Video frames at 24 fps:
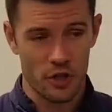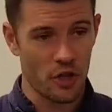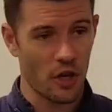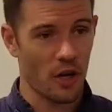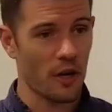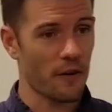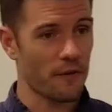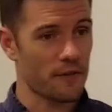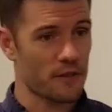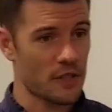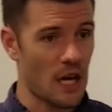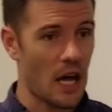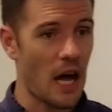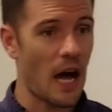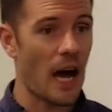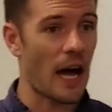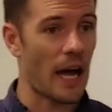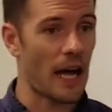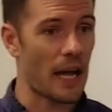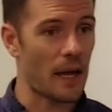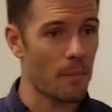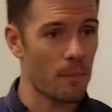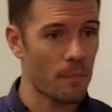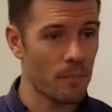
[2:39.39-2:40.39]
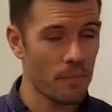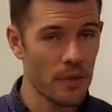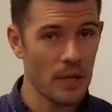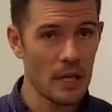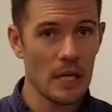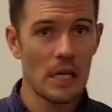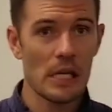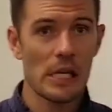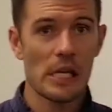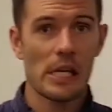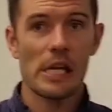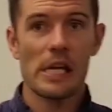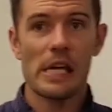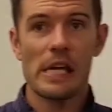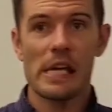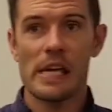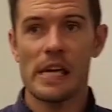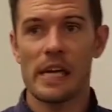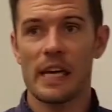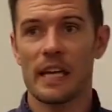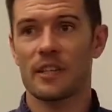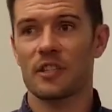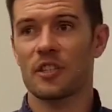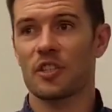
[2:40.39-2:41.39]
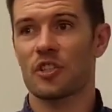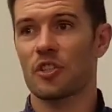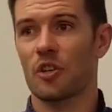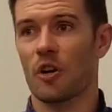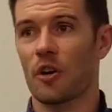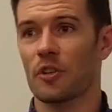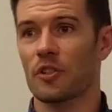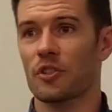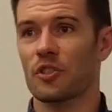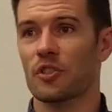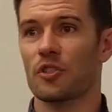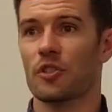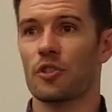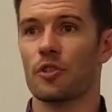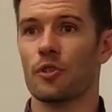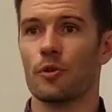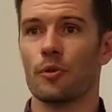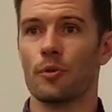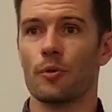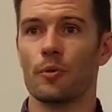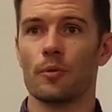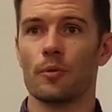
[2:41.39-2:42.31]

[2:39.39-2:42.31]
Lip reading: absorb into your very being.